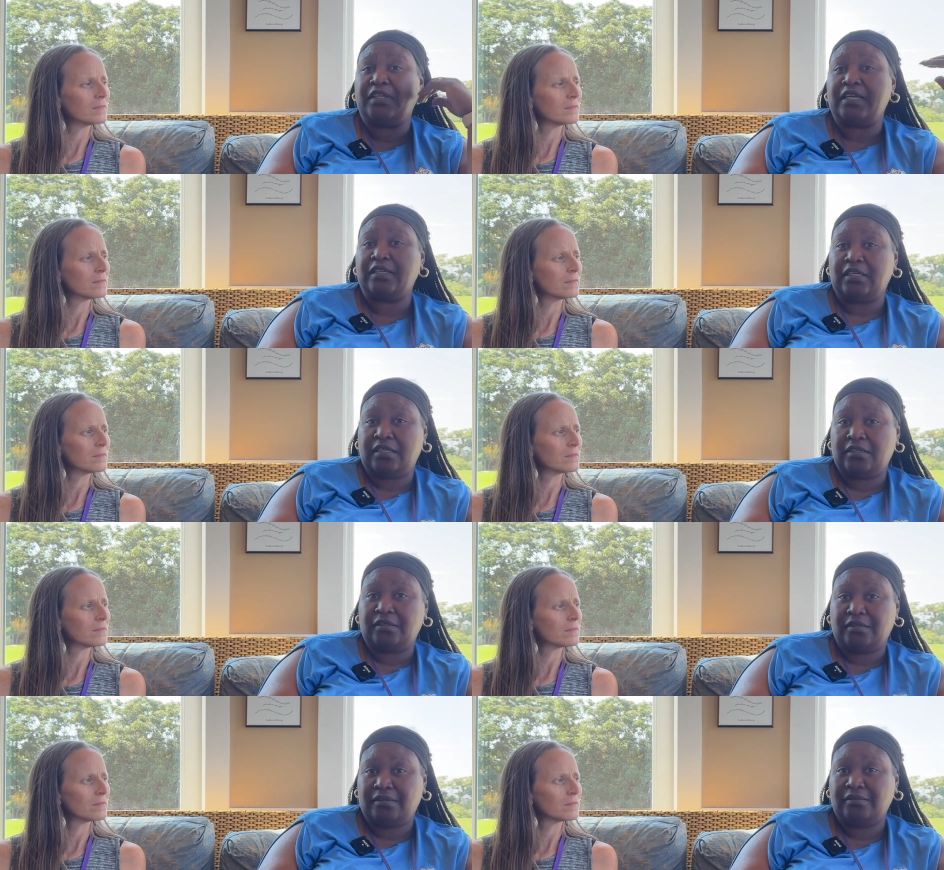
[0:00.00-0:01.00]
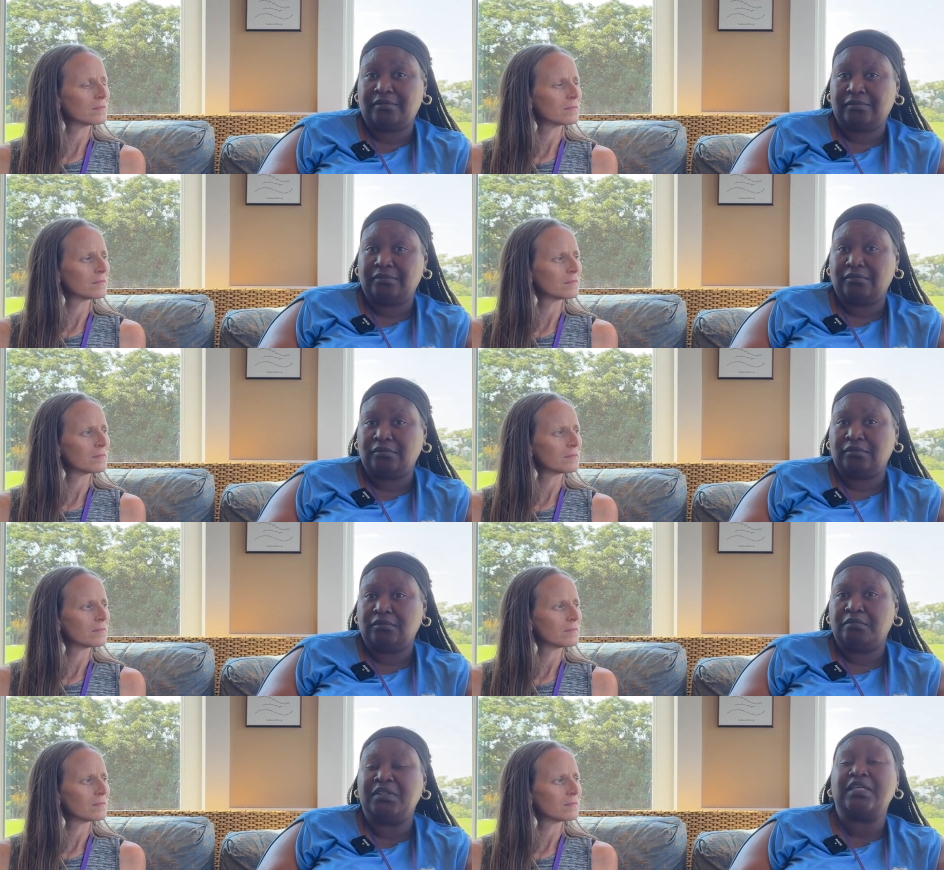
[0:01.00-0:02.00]
Speaker 1: they need,
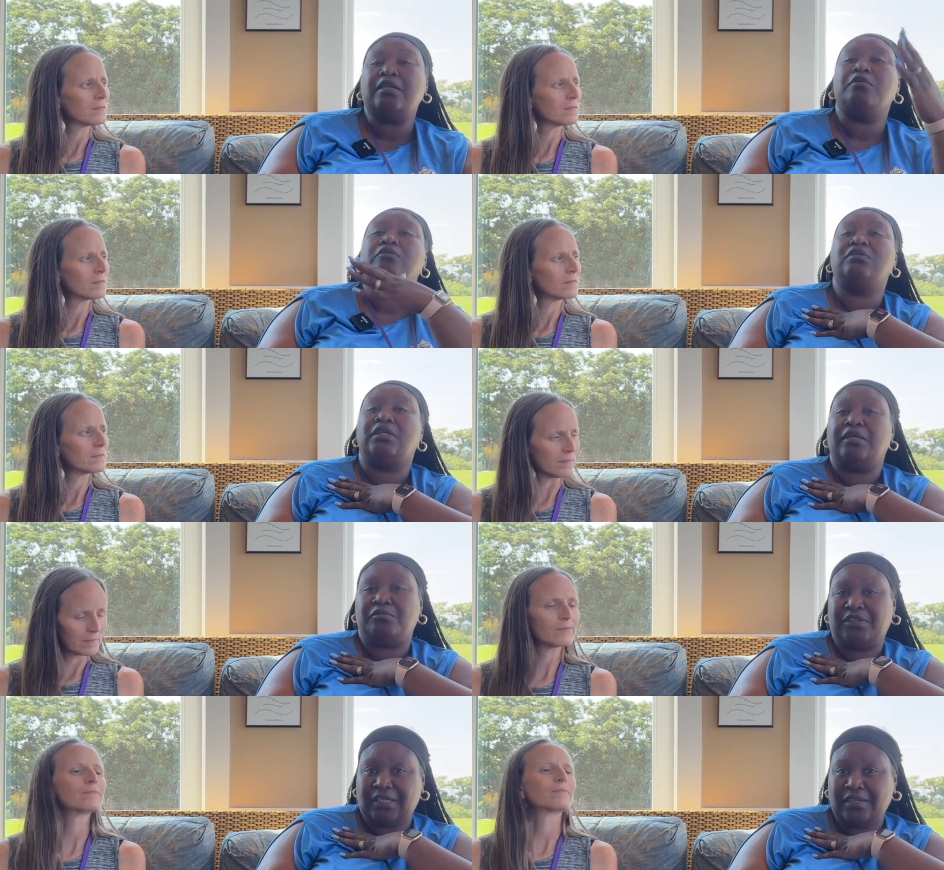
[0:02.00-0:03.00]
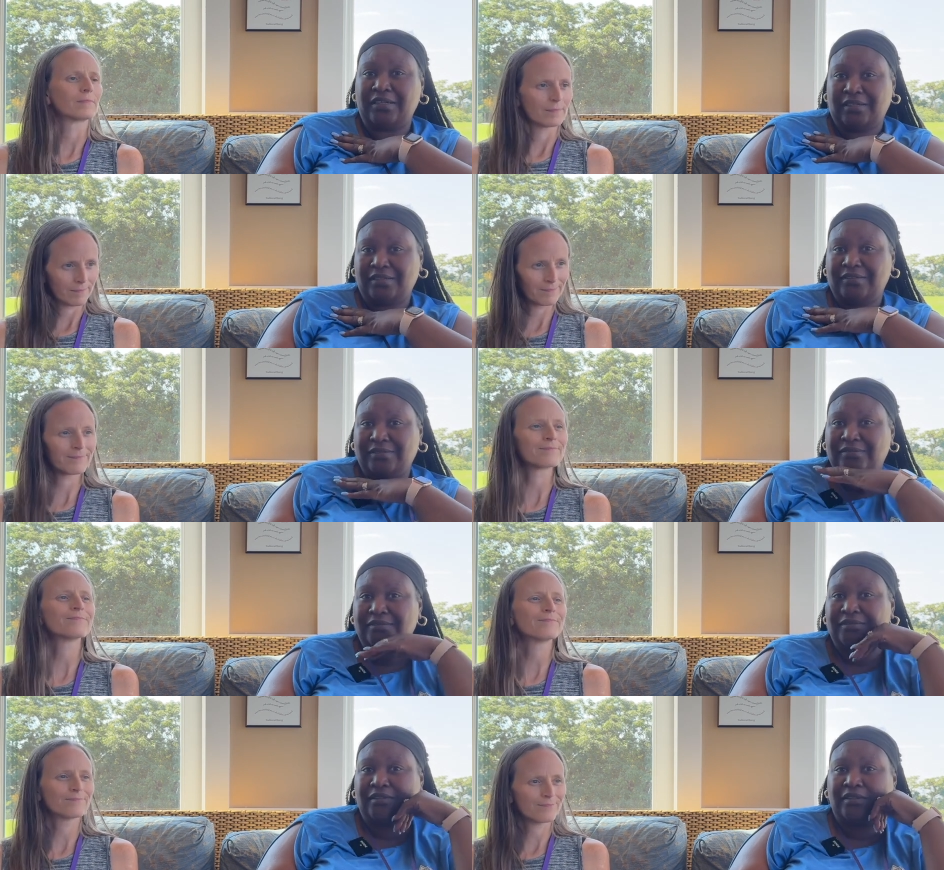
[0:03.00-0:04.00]
but they don't get what they need.
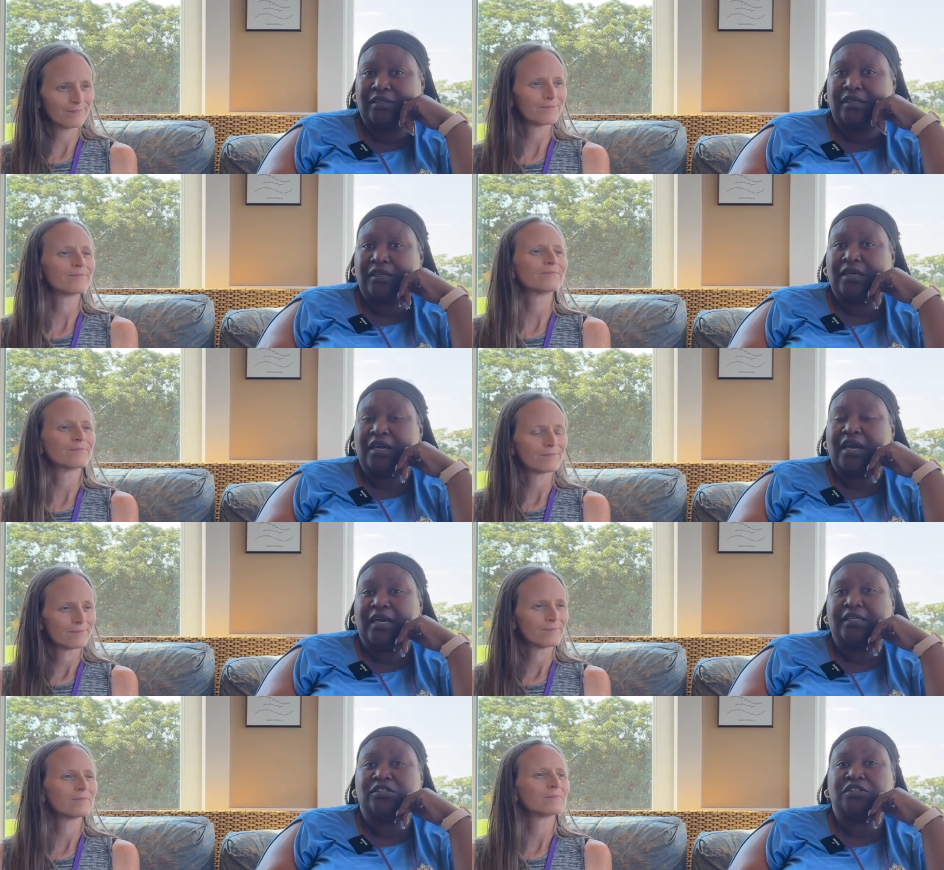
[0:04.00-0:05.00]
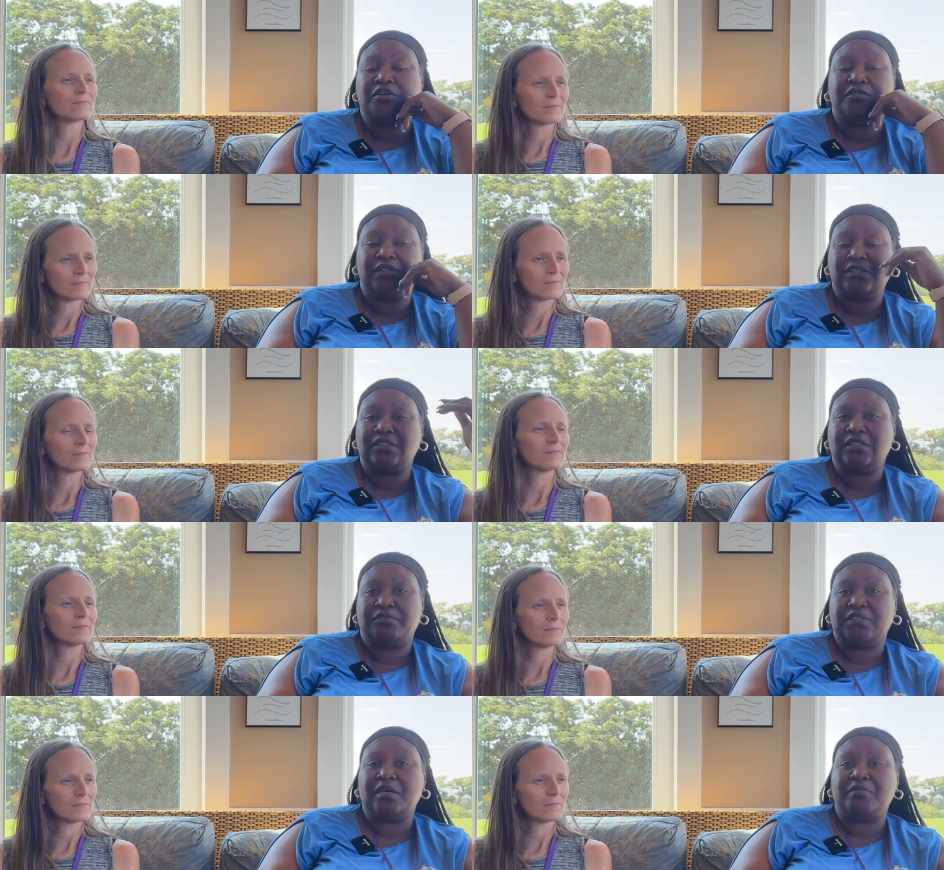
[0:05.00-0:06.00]
And so this
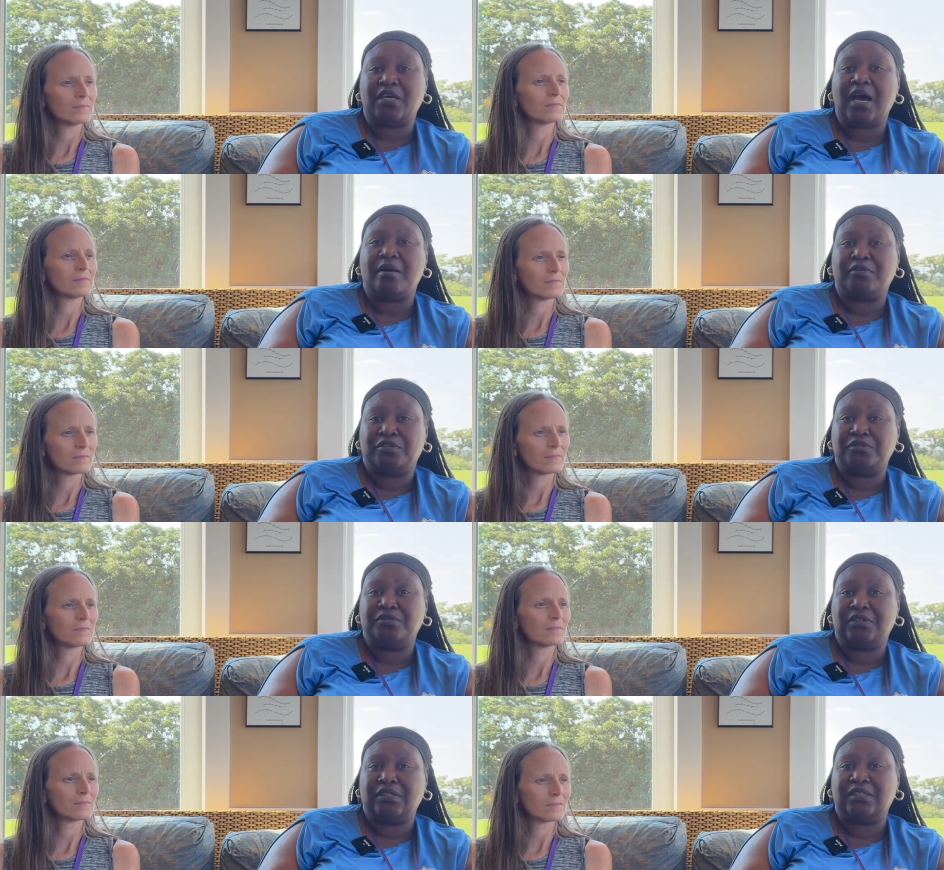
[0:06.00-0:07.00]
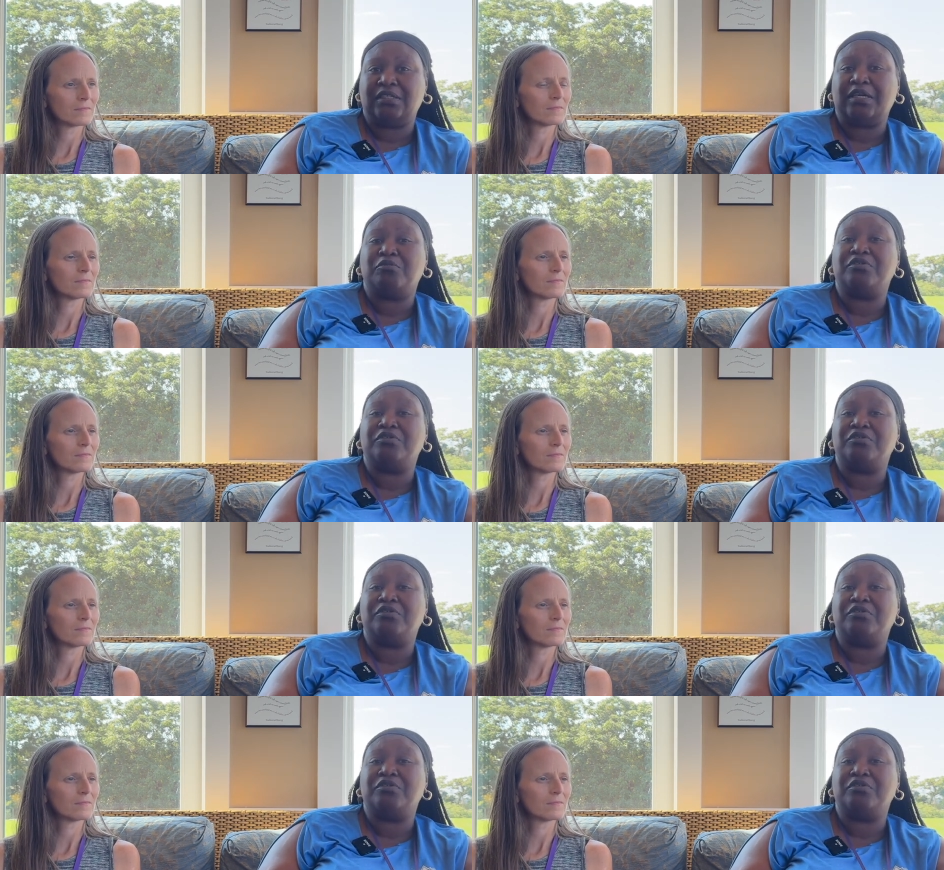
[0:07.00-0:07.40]
gives them the opportunity to get